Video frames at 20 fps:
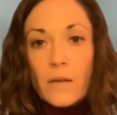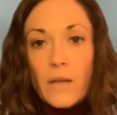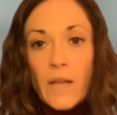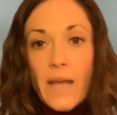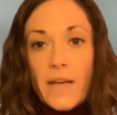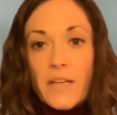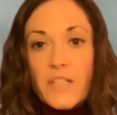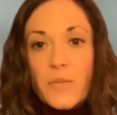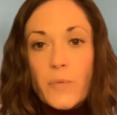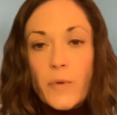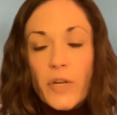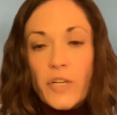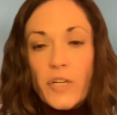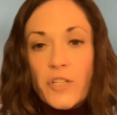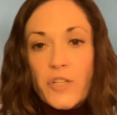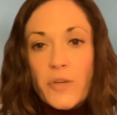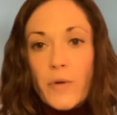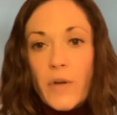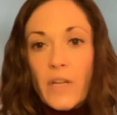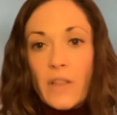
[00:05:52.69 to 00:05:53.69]
Next, we're
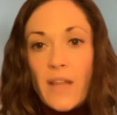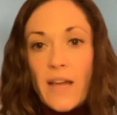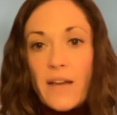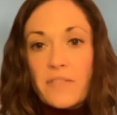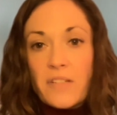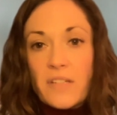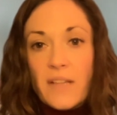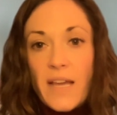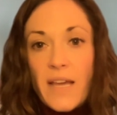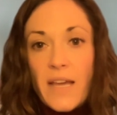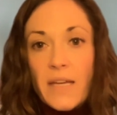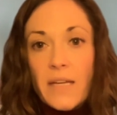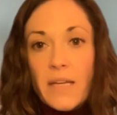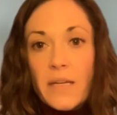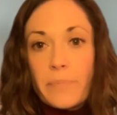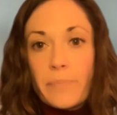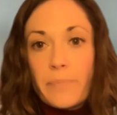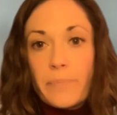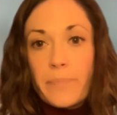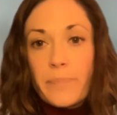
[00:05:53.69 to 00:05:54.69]
going to do our left leg.